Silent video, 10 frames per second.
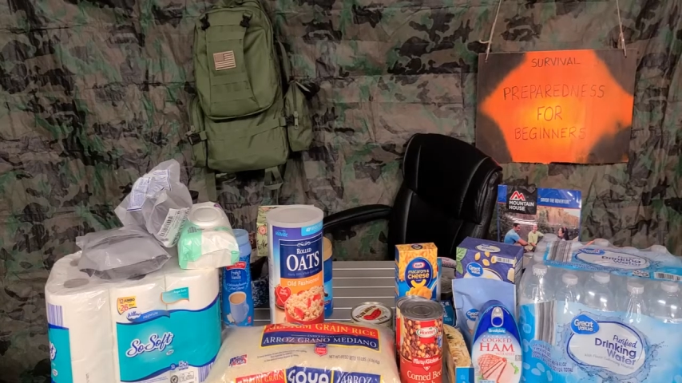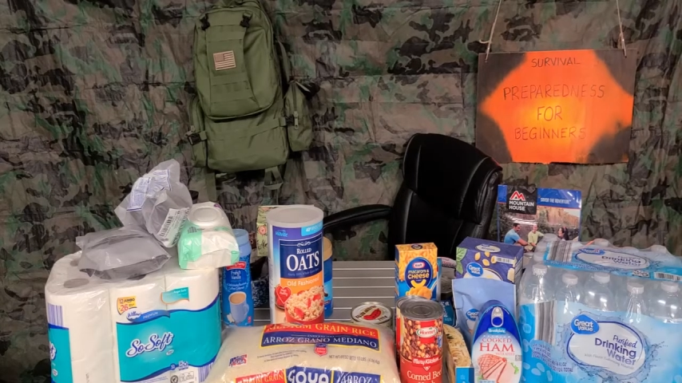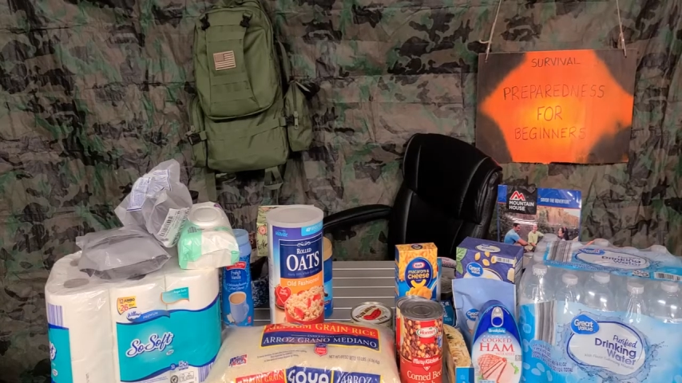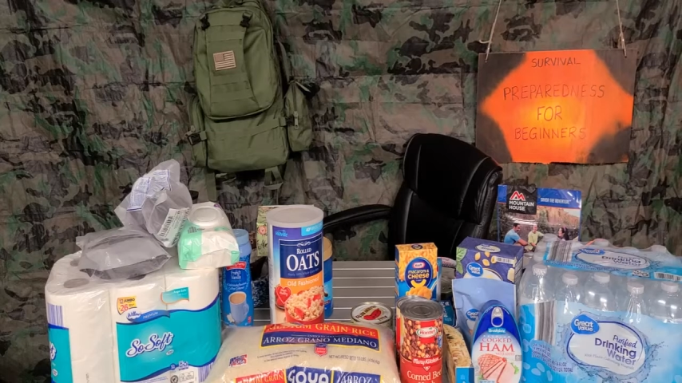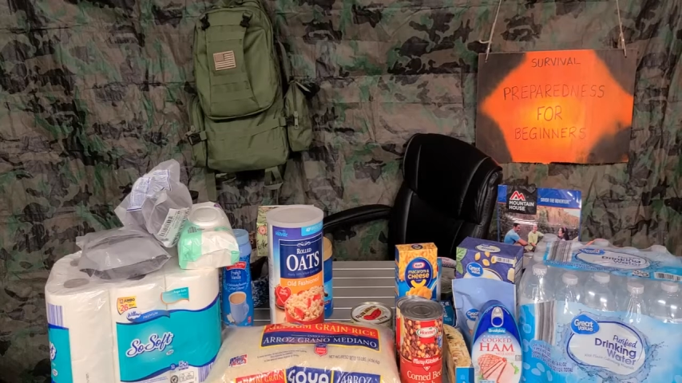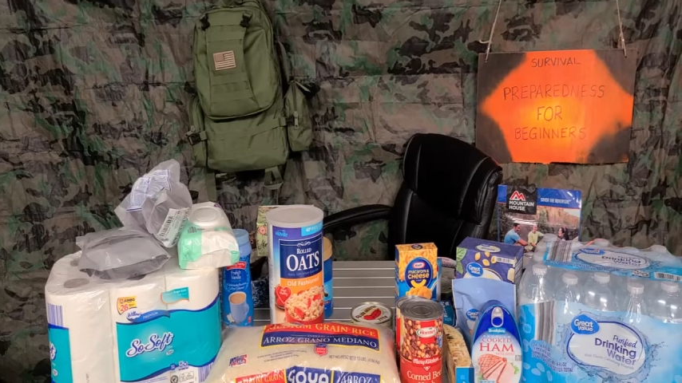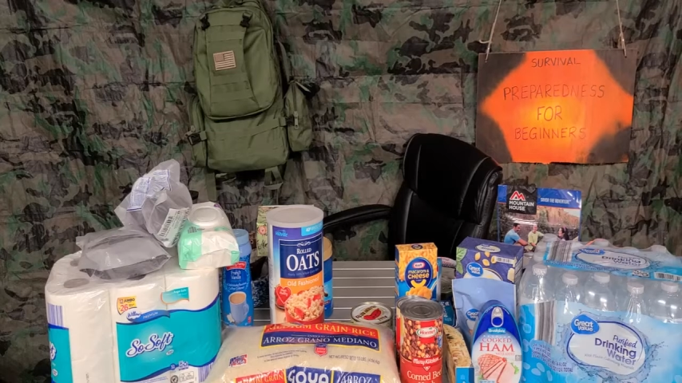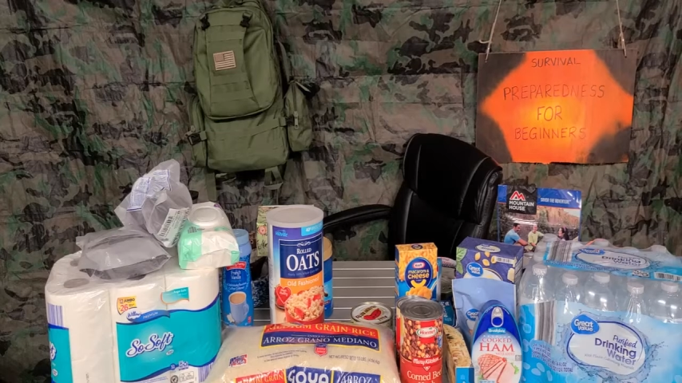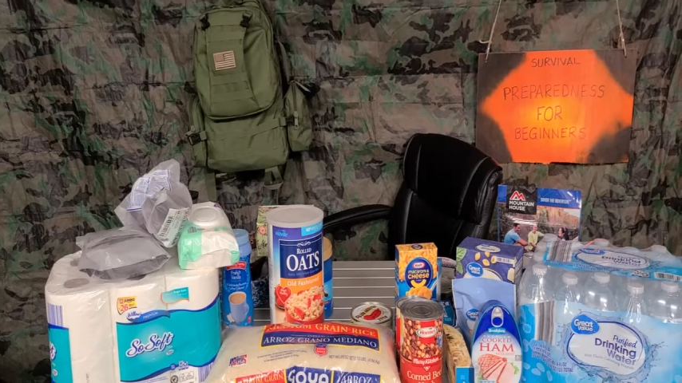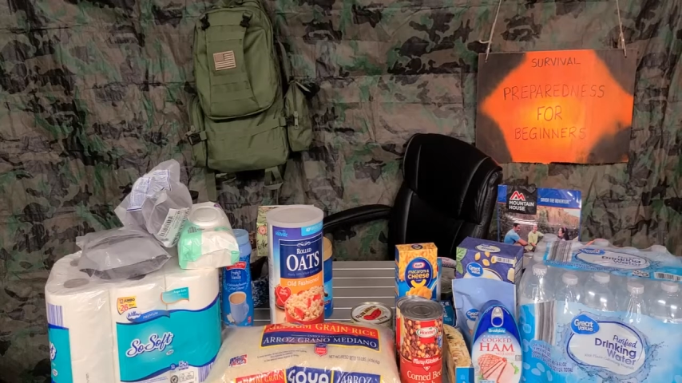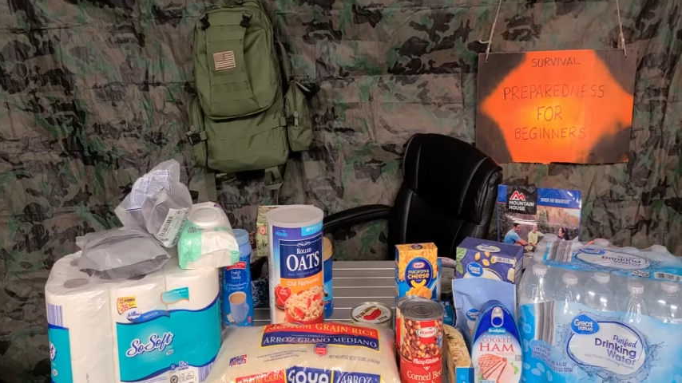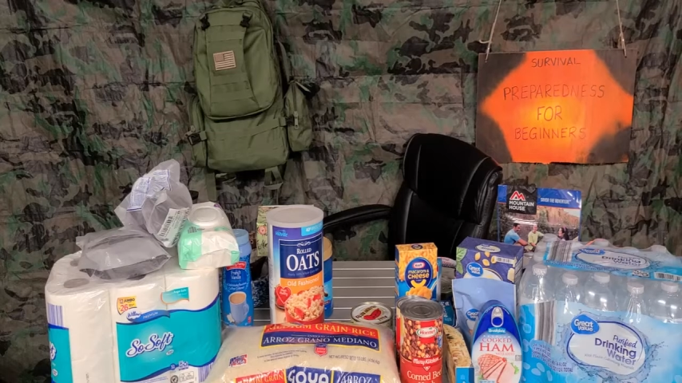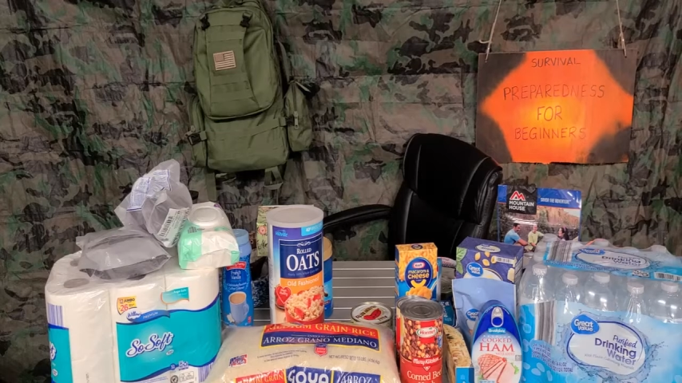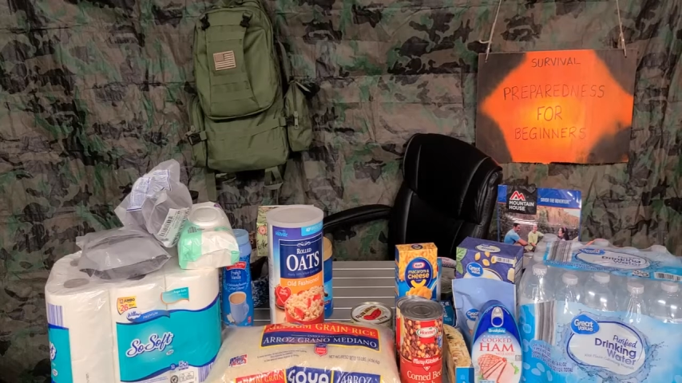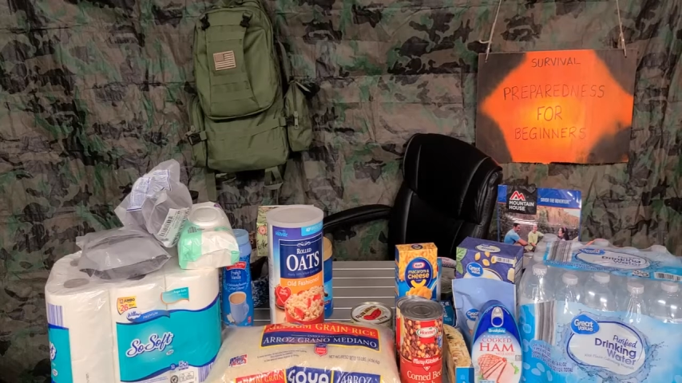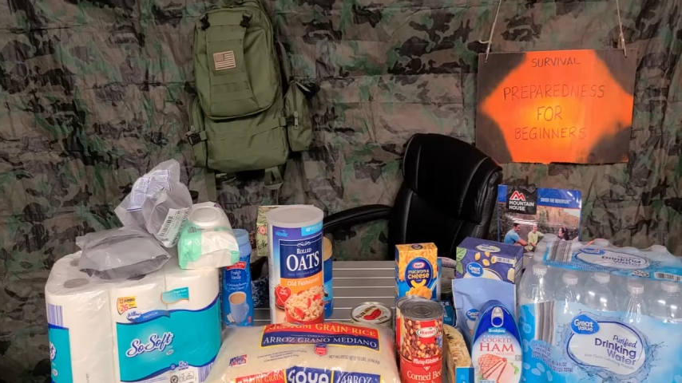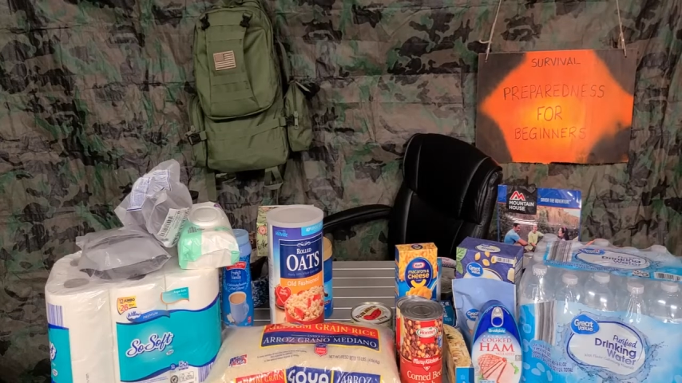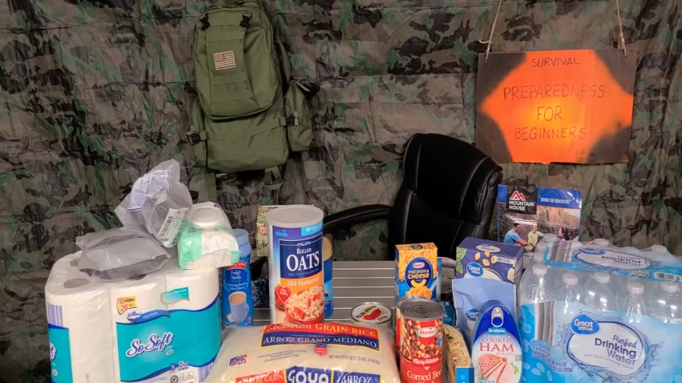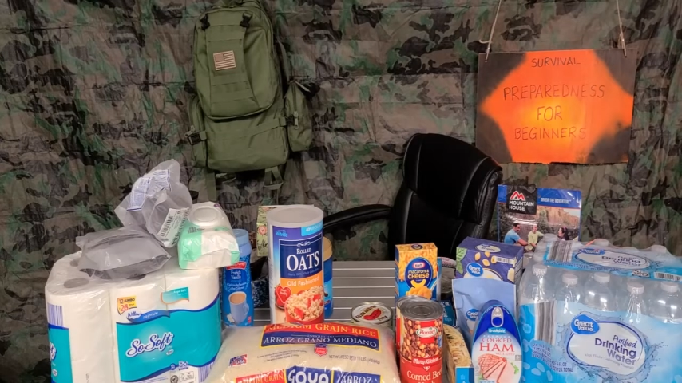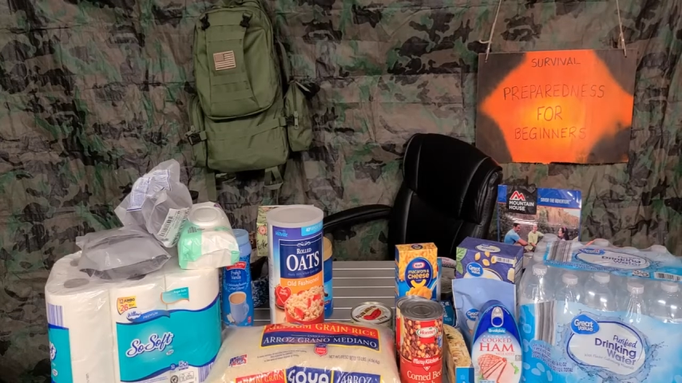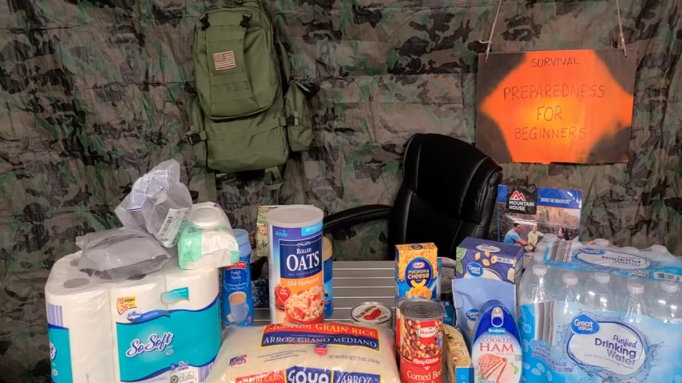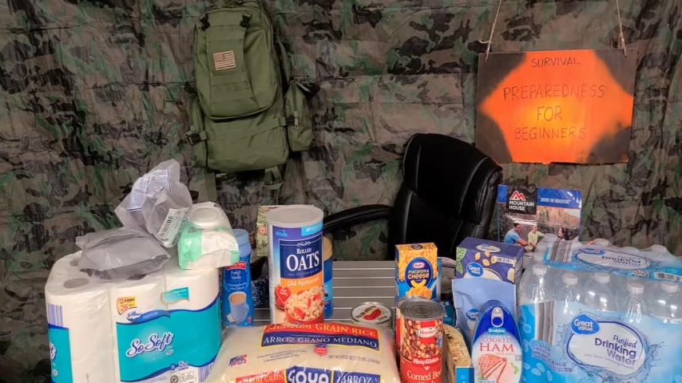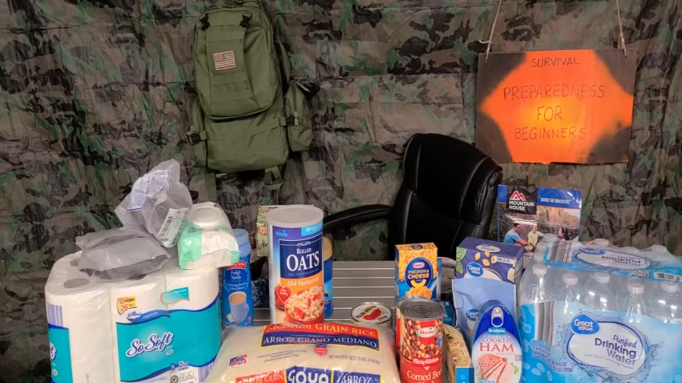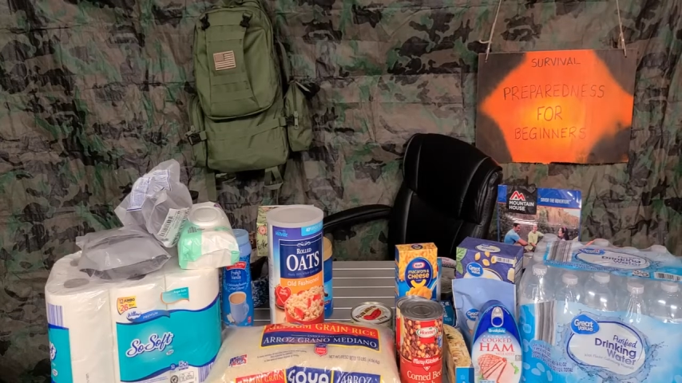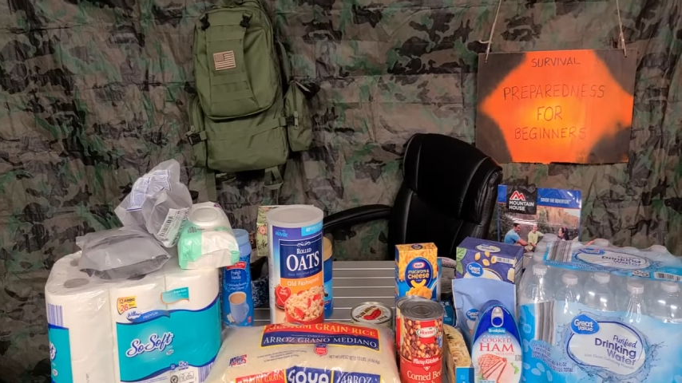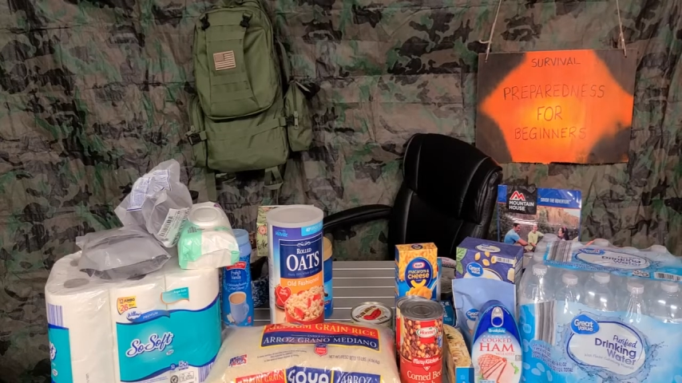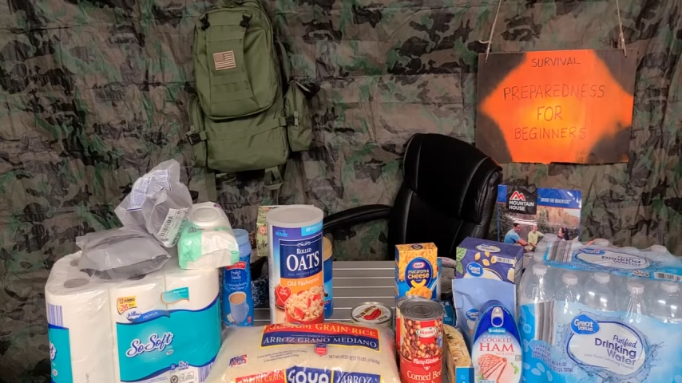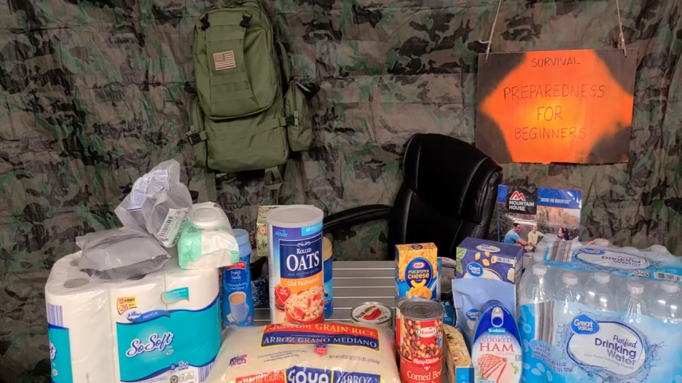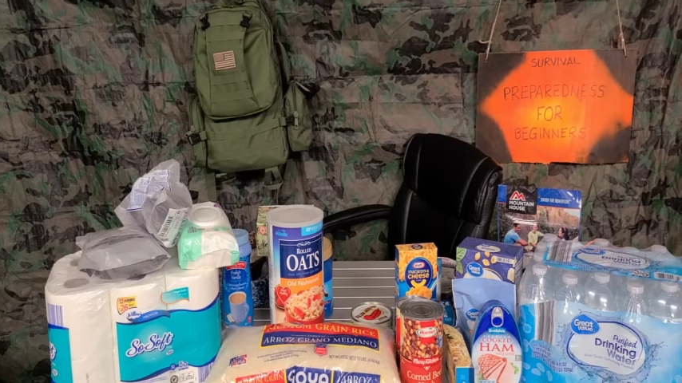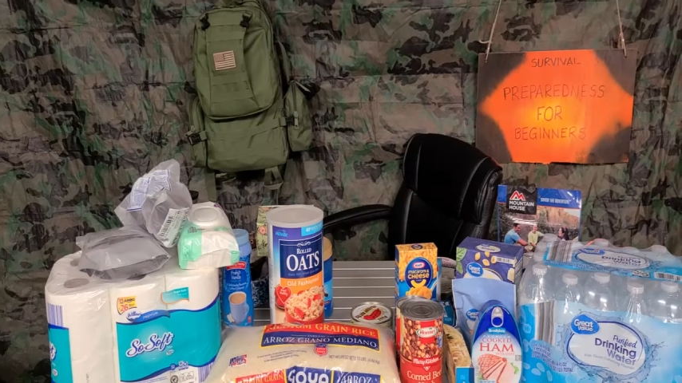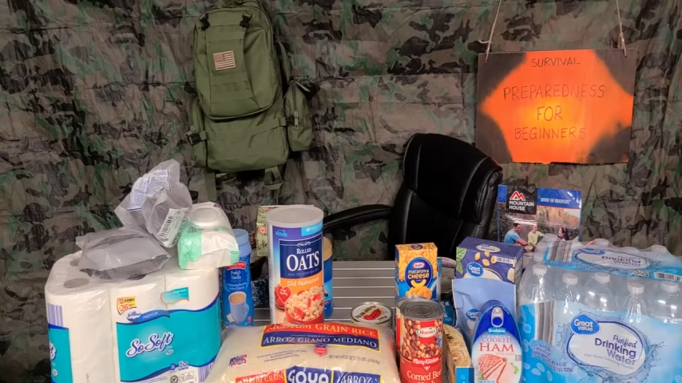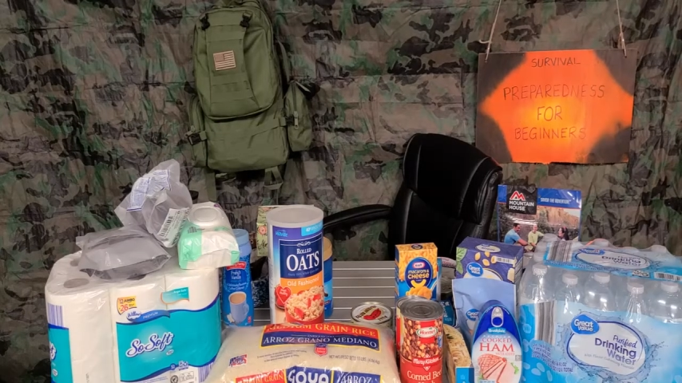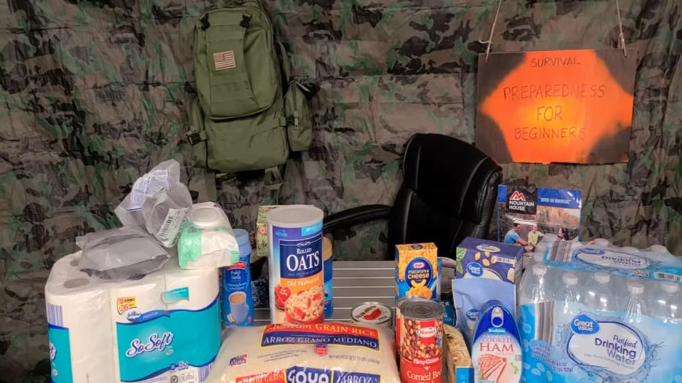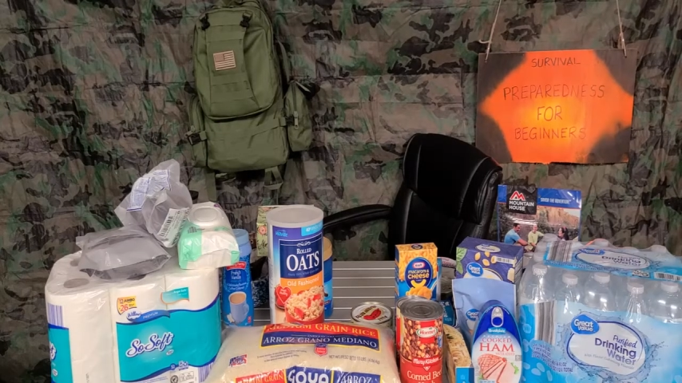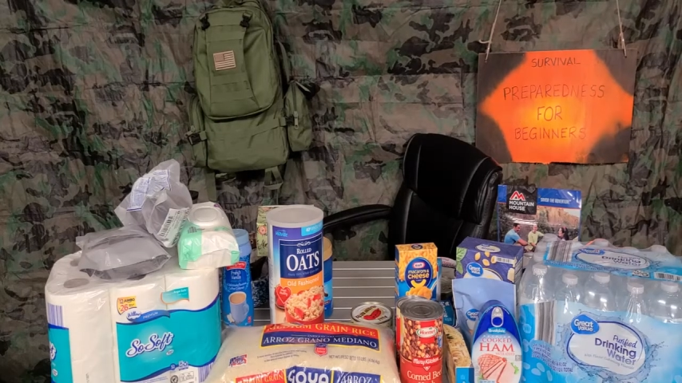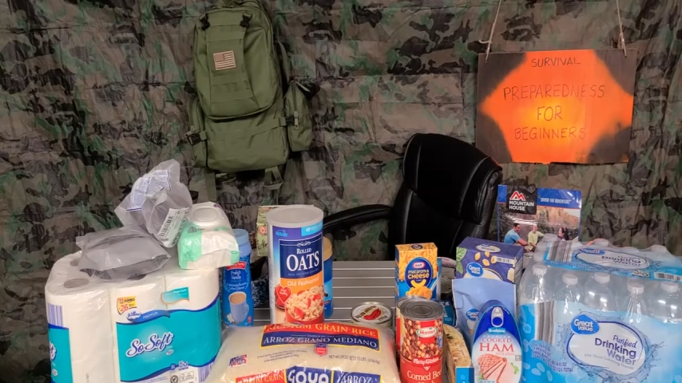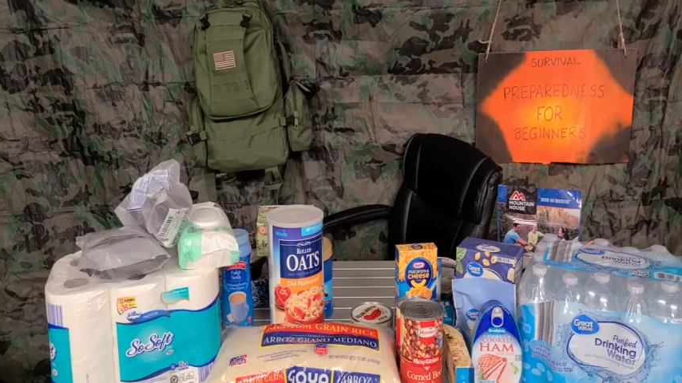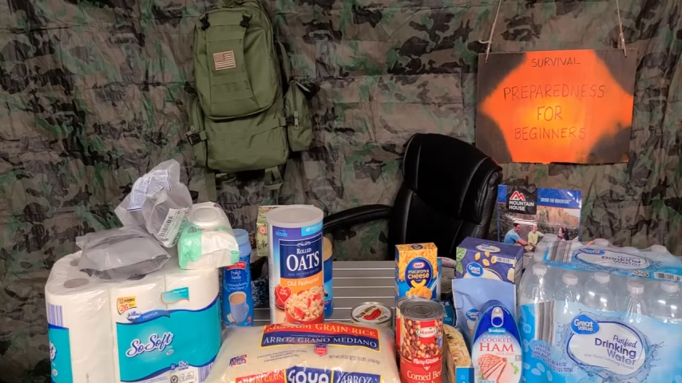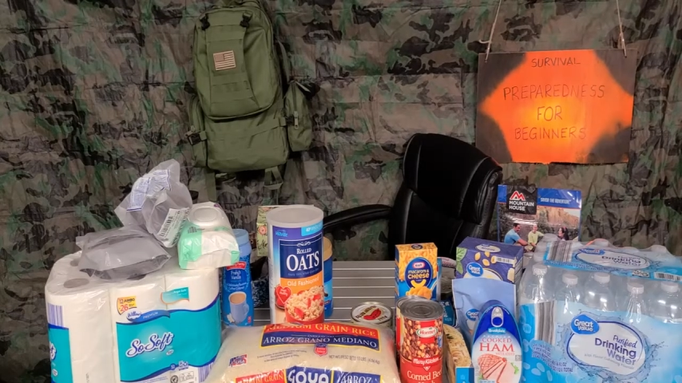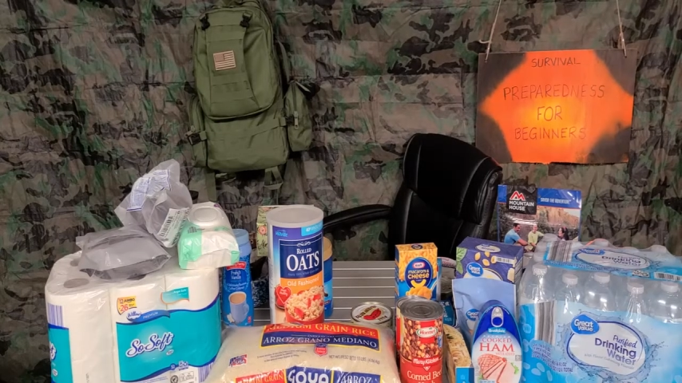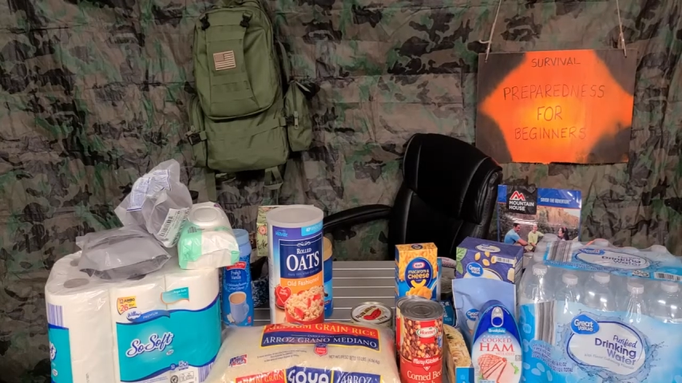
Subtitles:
Nobody's mouth can be seen.